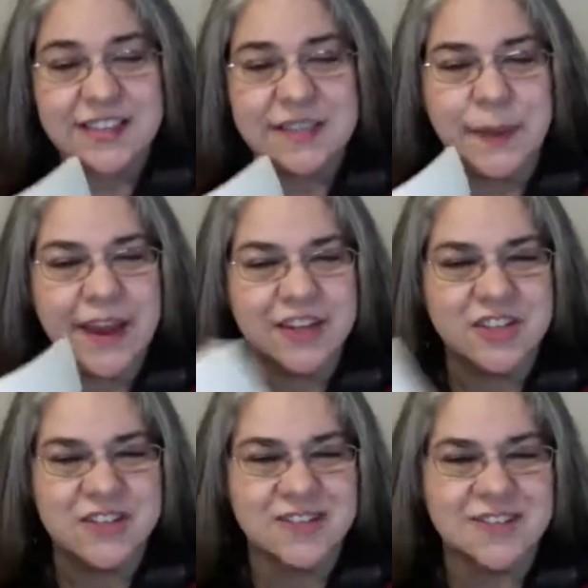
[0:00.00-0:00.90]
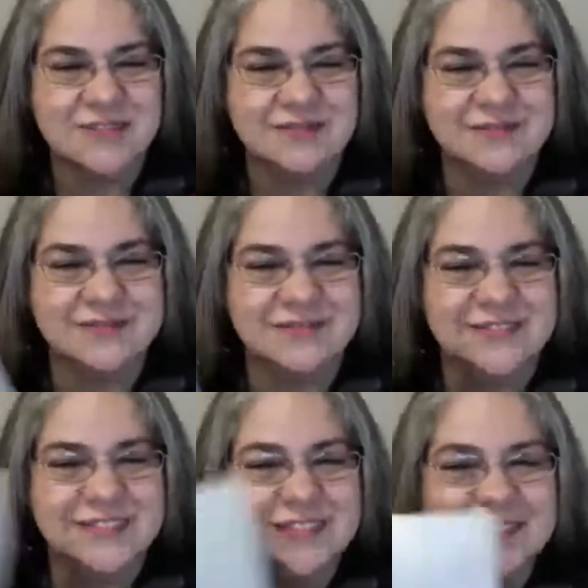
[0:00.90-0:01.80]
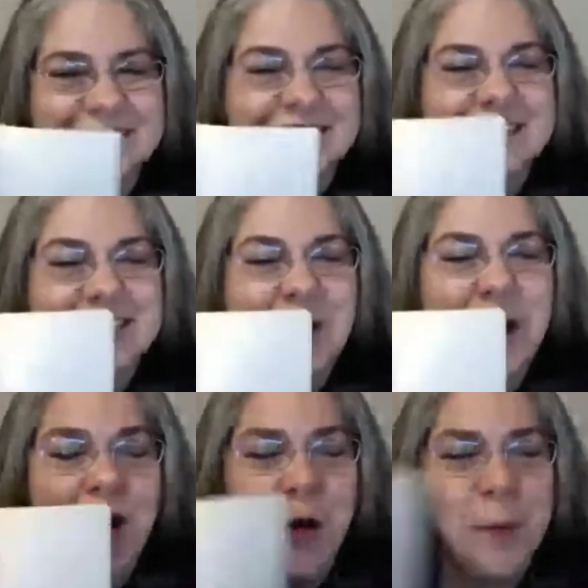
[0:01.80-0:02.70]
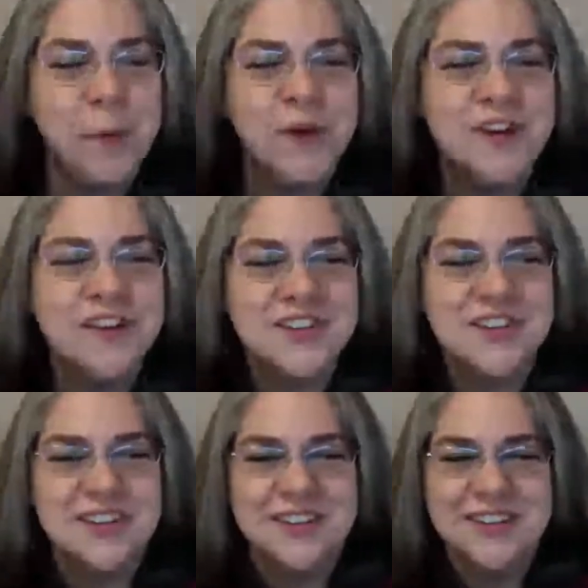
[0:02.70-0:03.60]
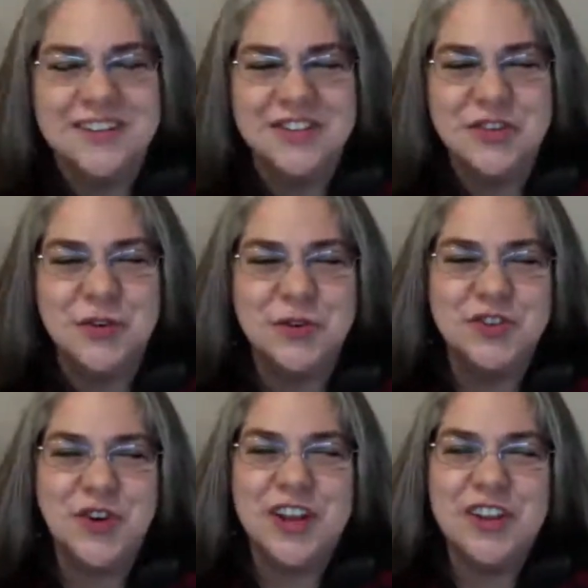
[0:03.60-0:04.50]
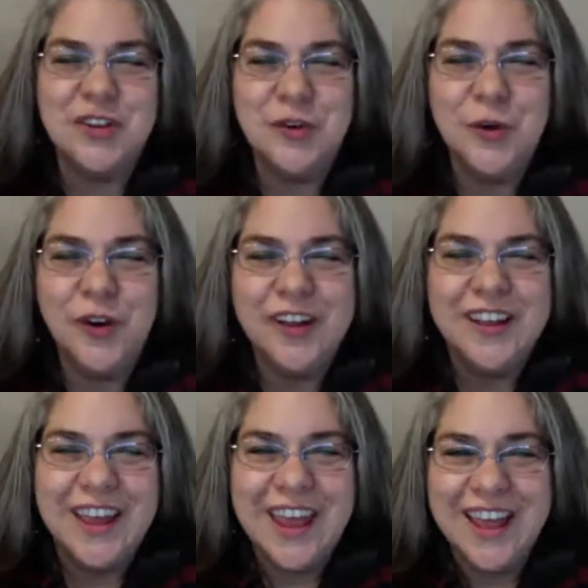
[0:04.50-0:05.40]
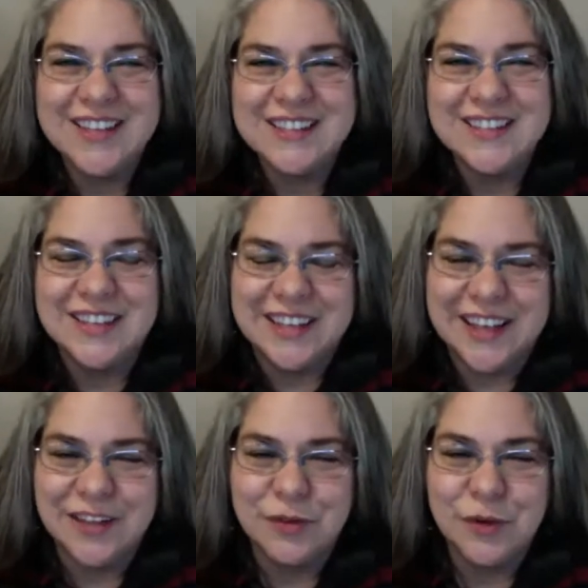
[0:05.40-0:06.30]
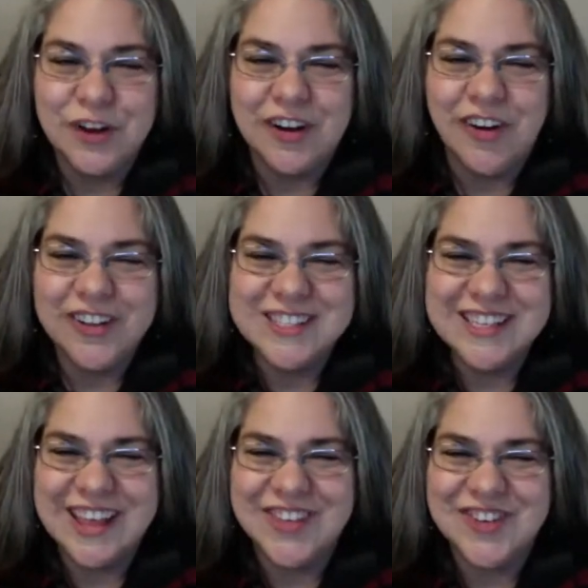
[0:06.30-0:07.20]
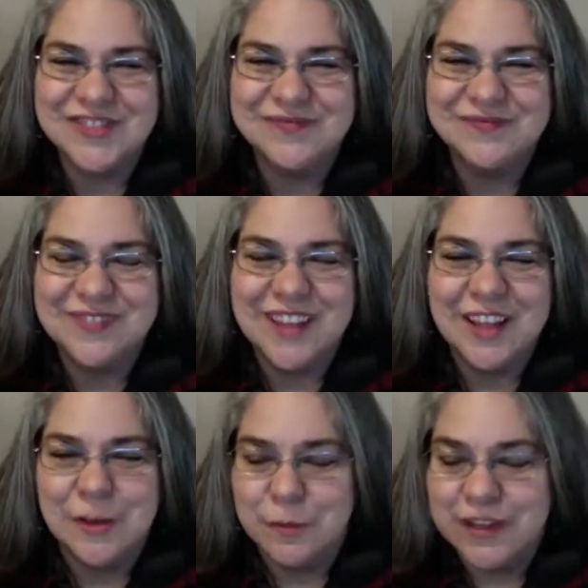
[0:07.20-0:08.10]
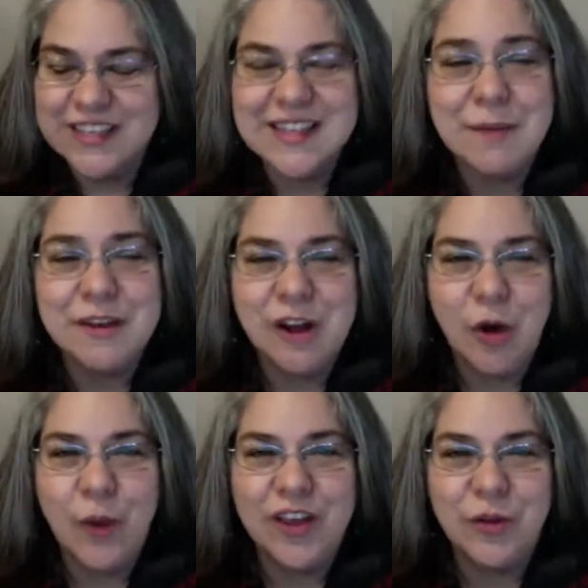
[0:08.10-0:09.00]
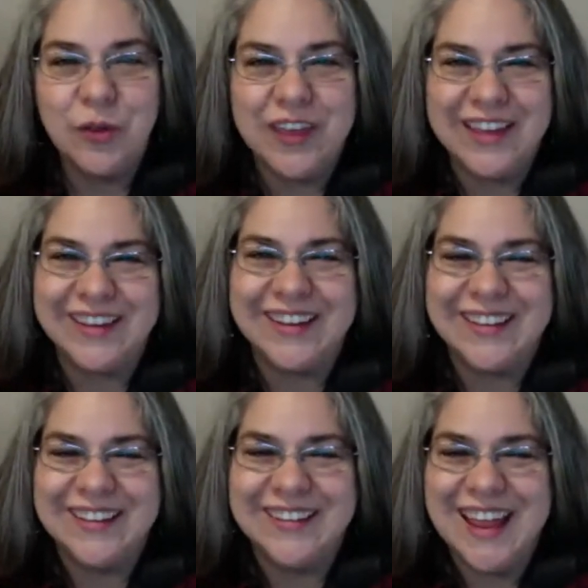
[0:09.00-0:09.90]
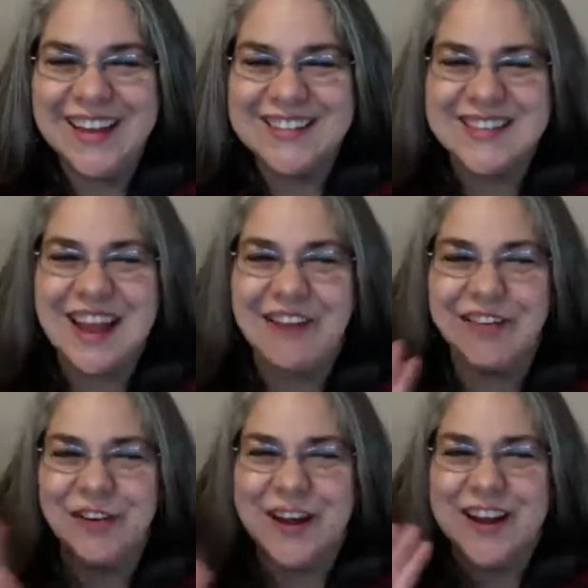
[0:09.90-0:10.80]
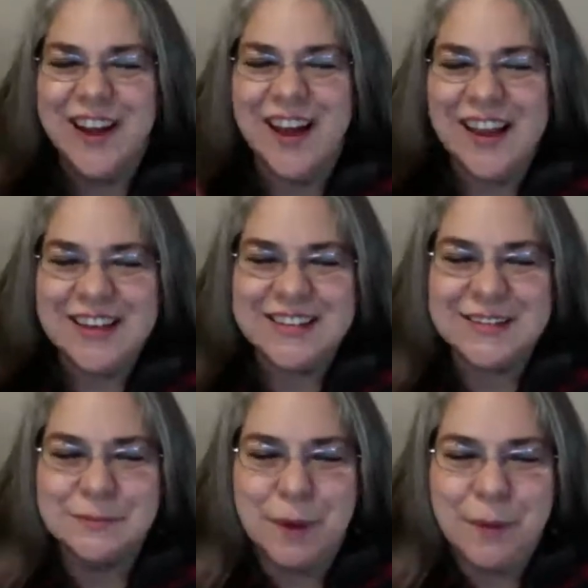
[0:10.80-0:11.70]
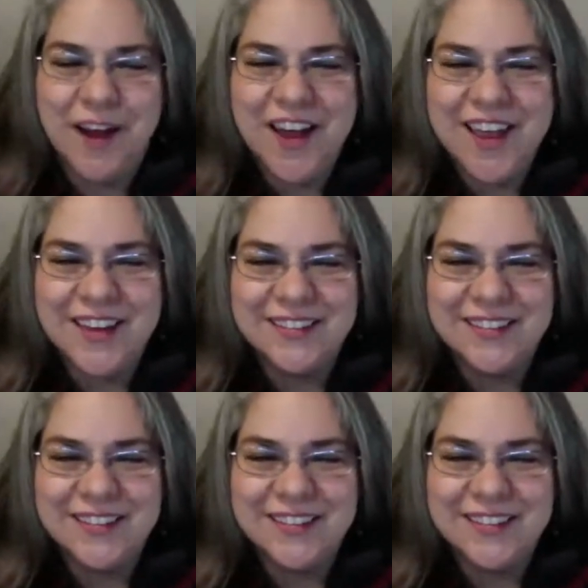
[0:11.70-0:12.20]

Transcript: pages. So I hope to join you and get through it all together. Please let me know what you think. Thanks and have a great night. Bye-bye.